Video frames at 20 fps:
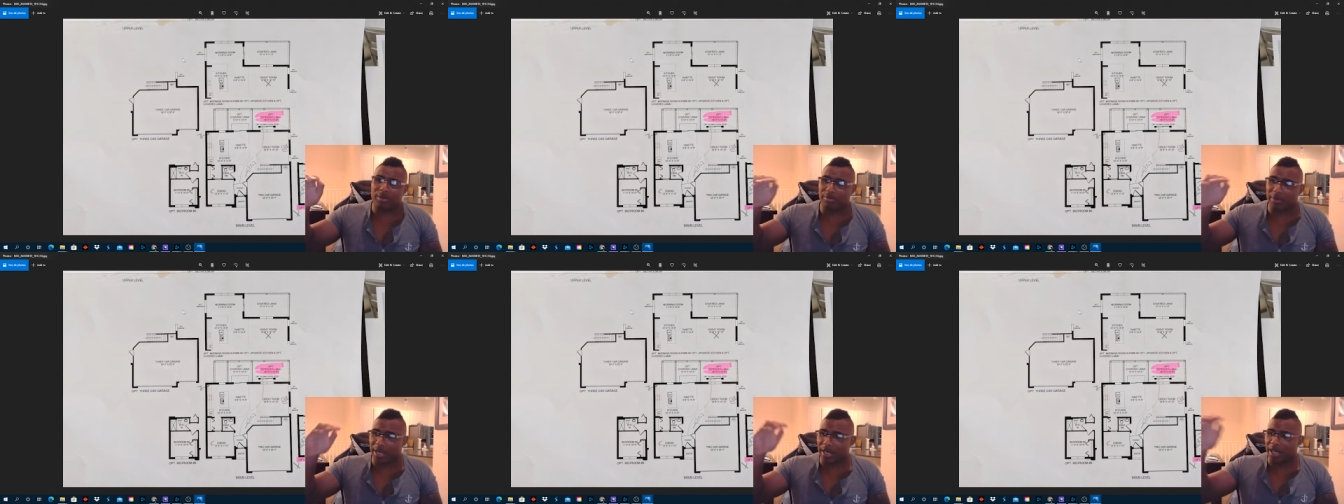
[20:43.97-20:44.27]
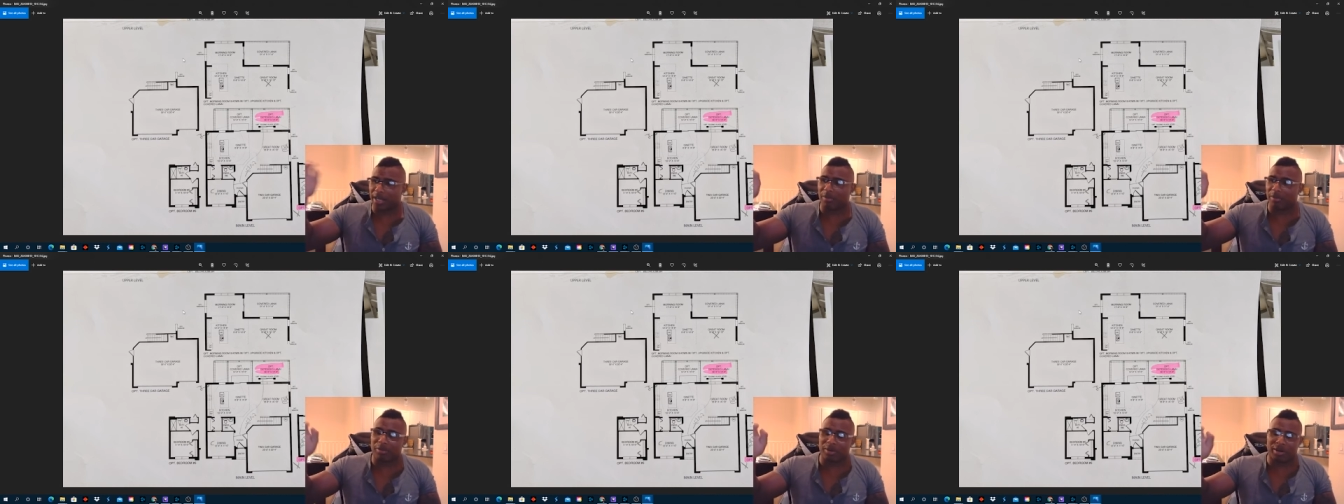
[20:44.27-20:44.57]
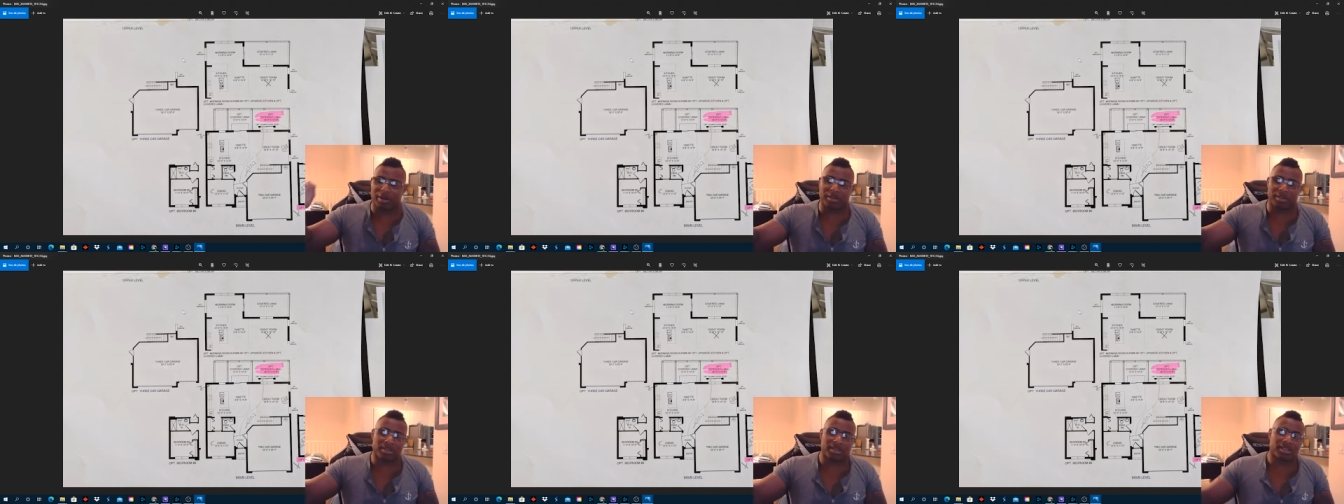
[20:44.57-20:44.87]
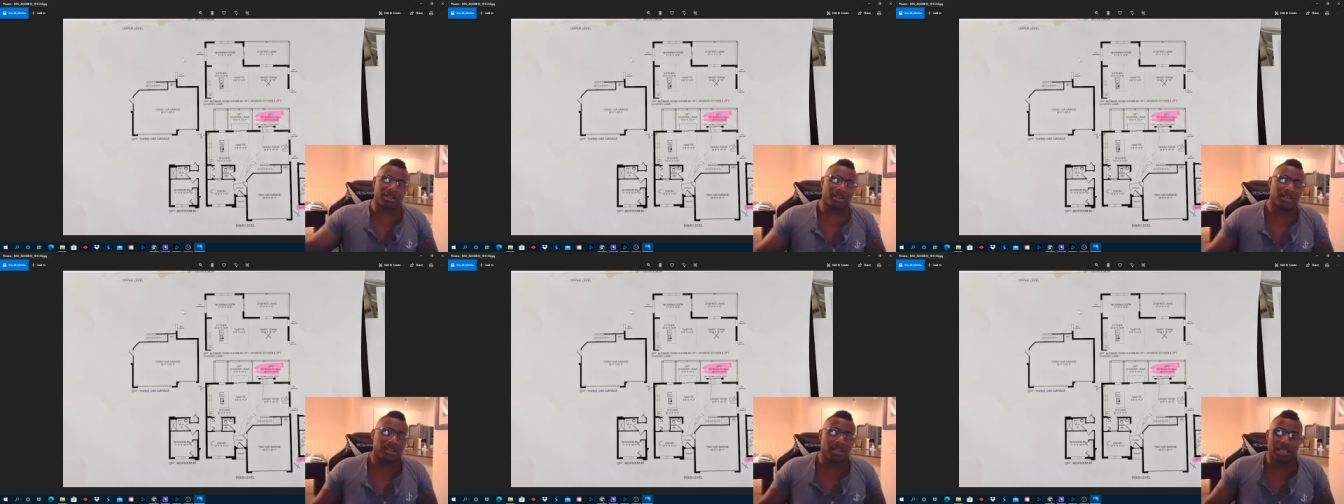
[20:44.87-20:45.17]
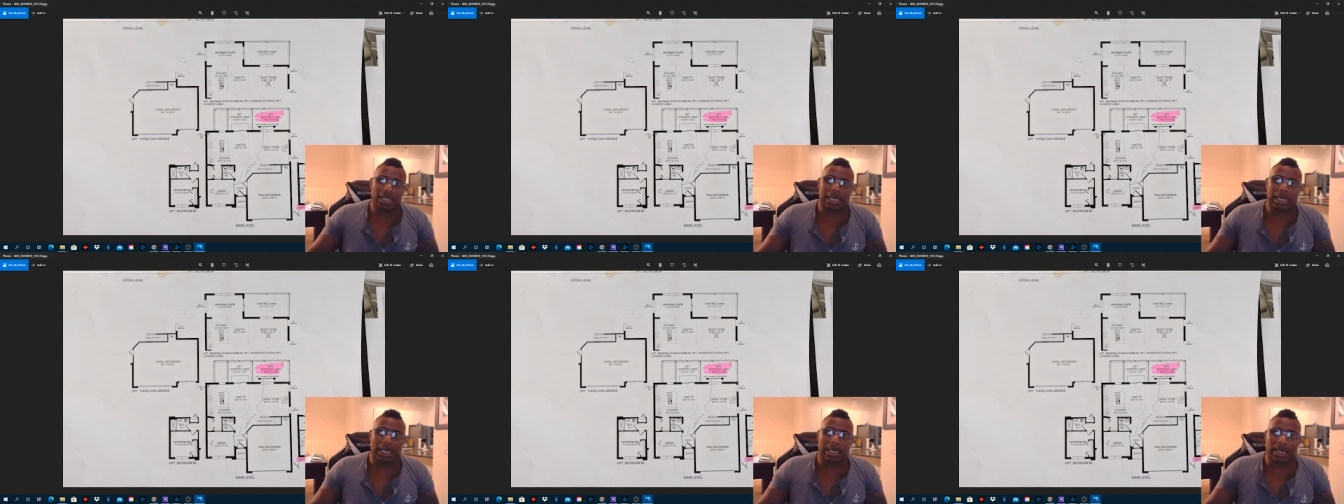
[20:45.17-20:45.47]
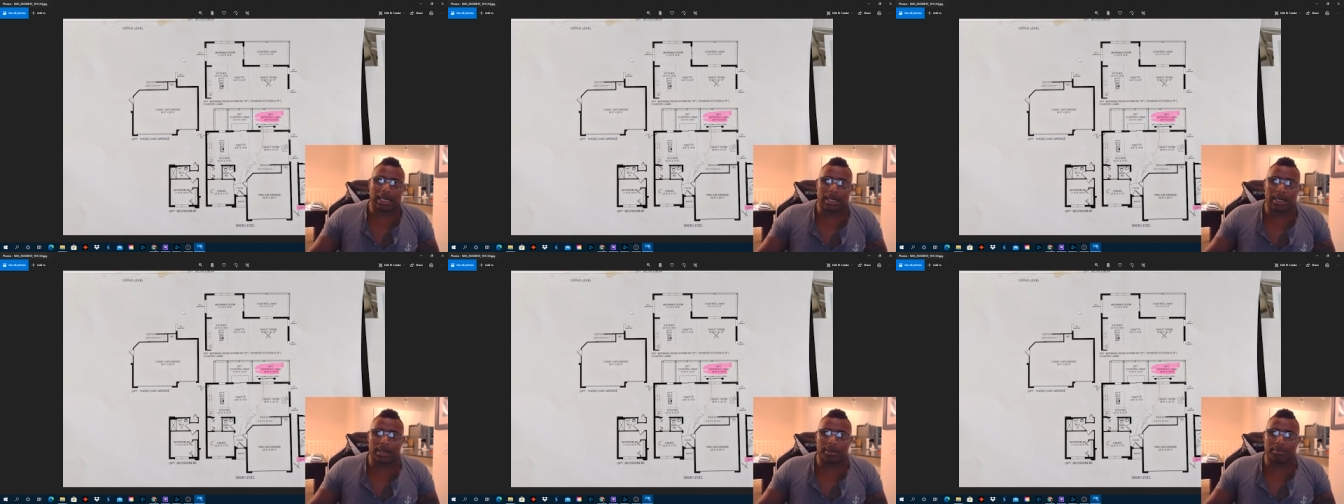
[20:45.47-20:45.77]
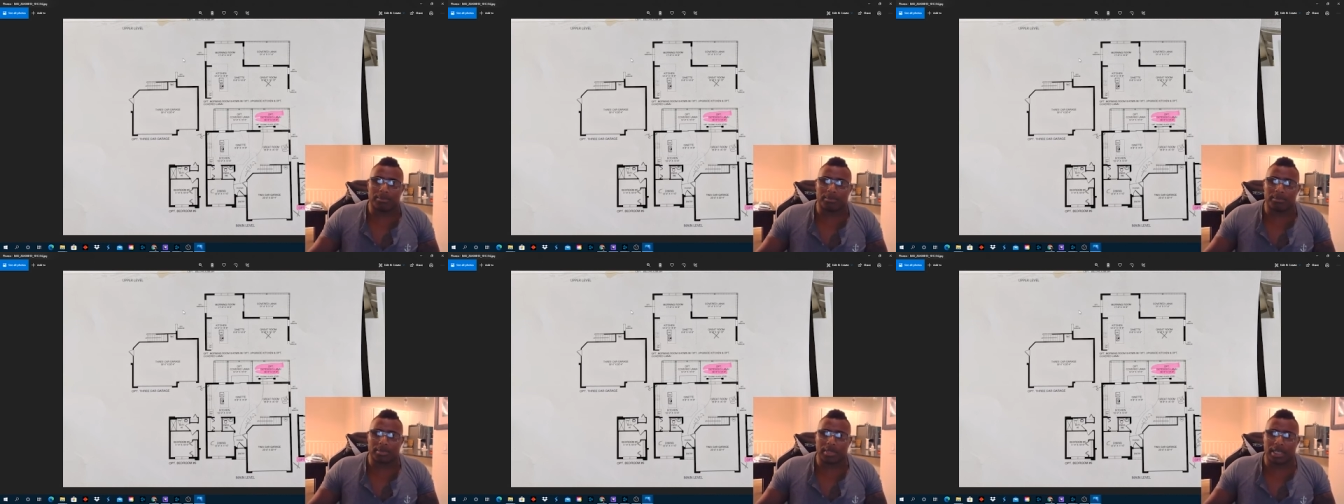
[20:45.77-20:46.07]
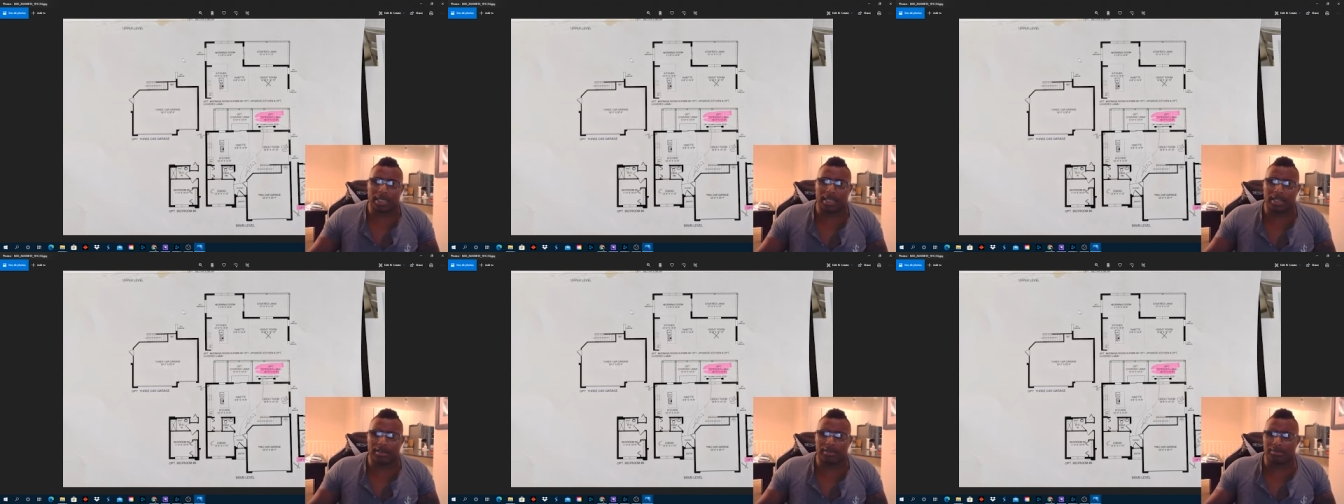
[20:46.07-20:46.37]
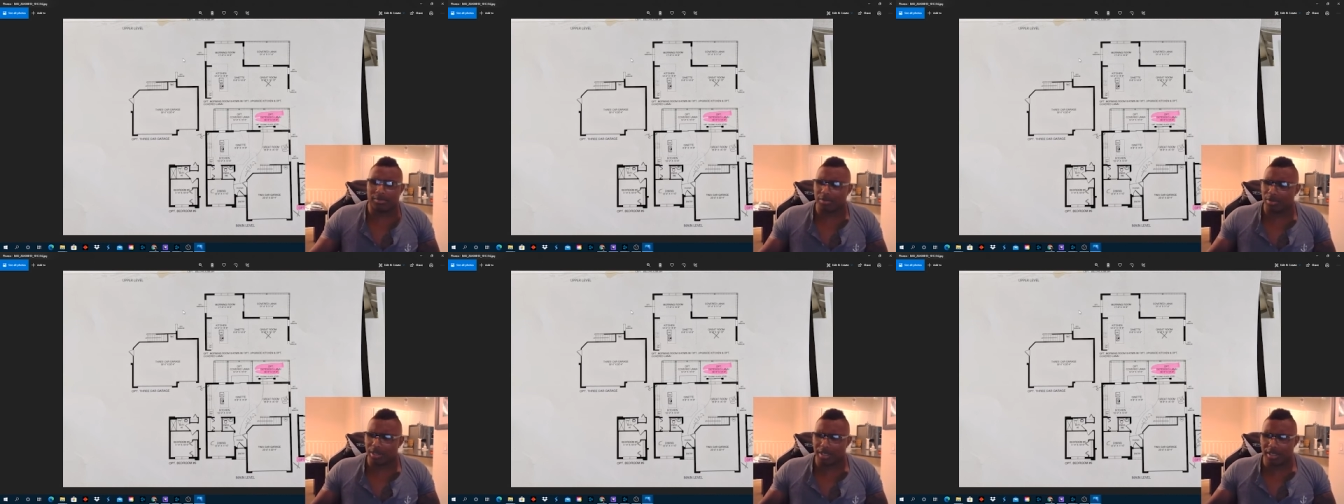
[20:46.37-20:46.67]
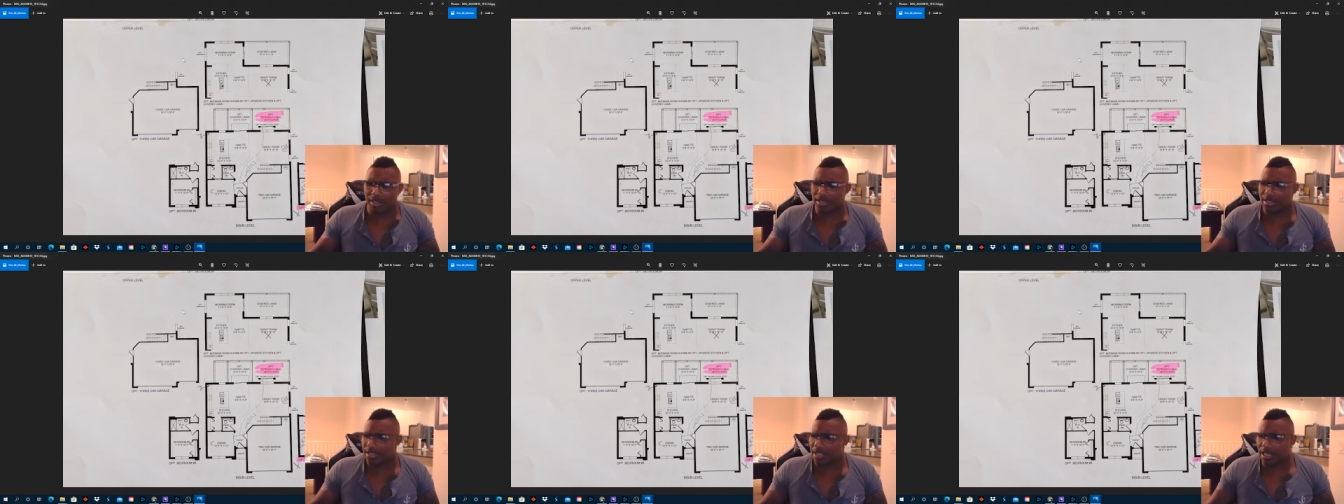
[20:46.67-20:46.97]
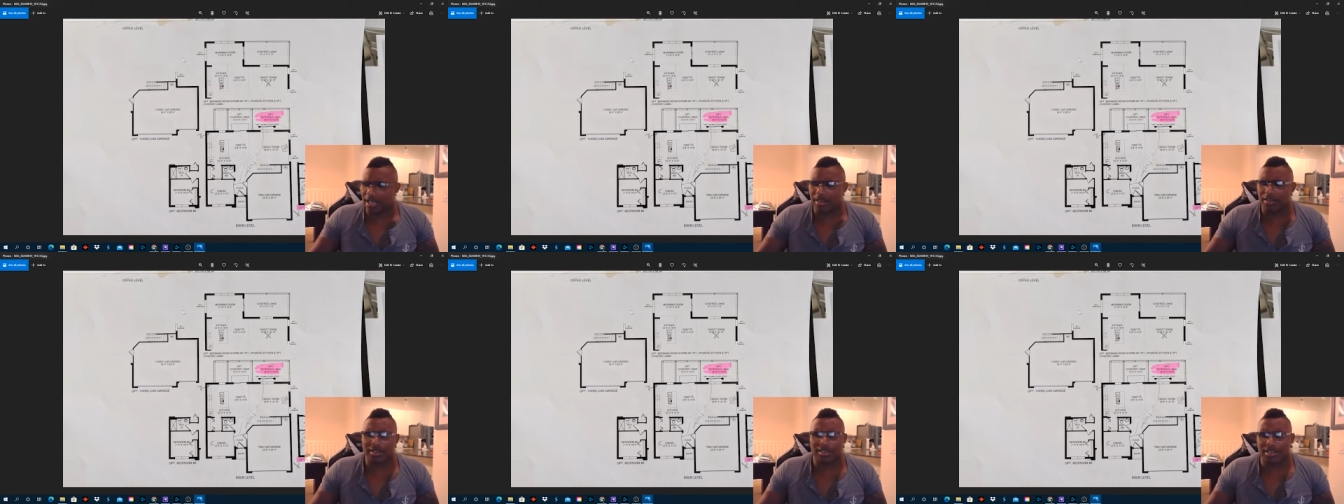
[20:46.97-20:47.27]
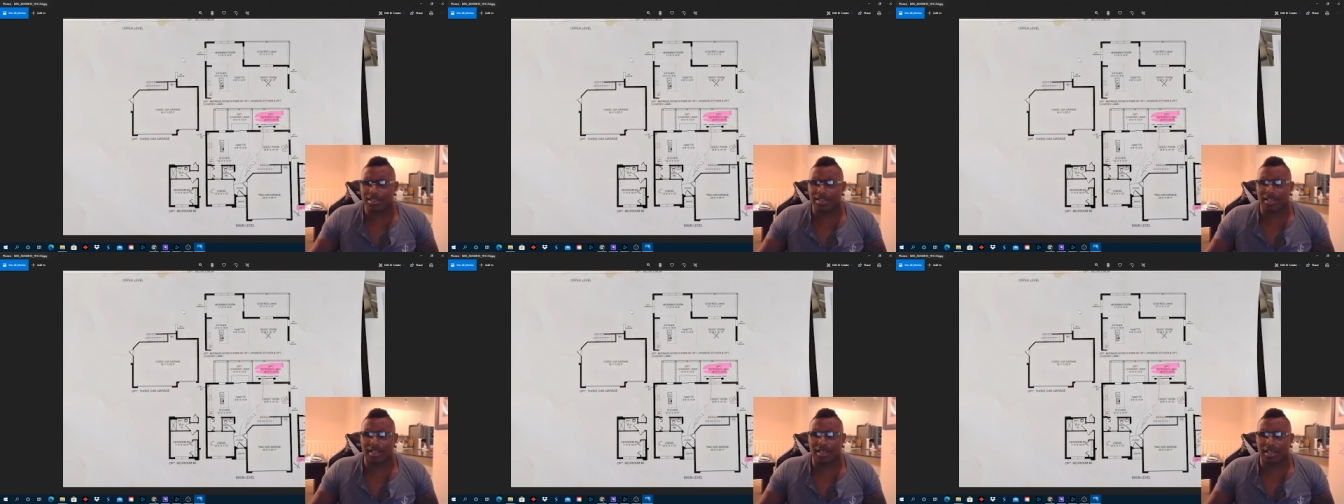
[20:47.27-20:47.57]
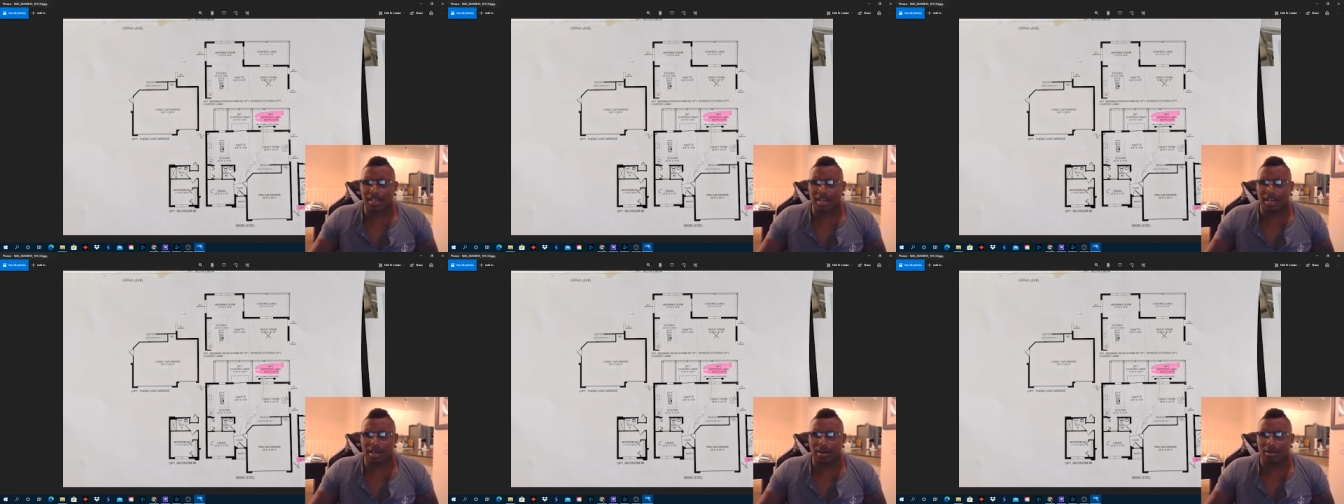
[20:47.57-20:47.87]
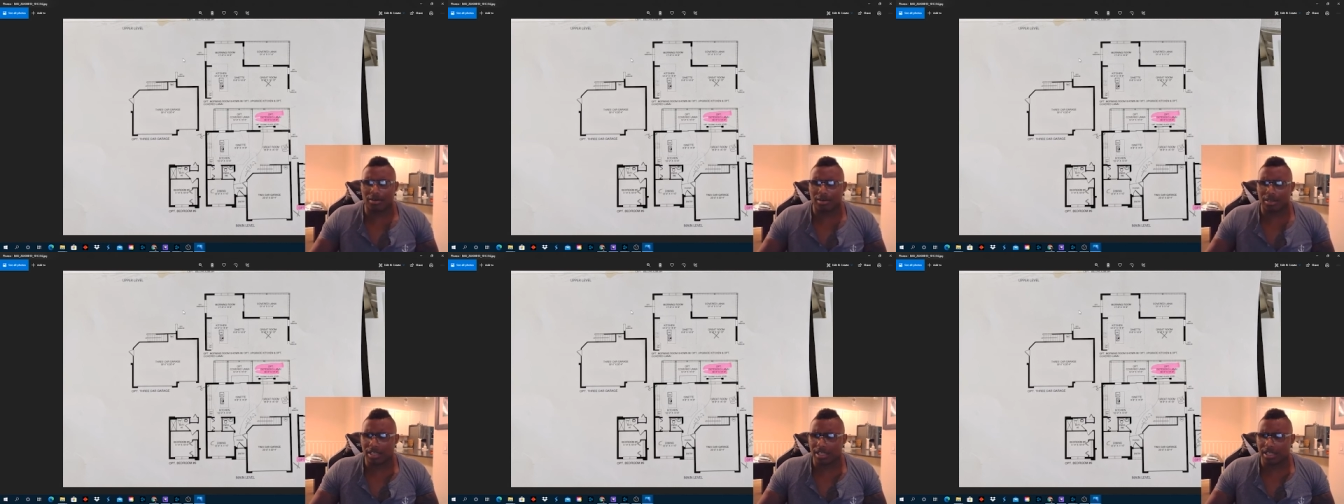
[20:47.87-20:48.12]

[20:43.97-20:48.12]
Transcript: my net worth. Um, and we're gonna see how this is gonna go.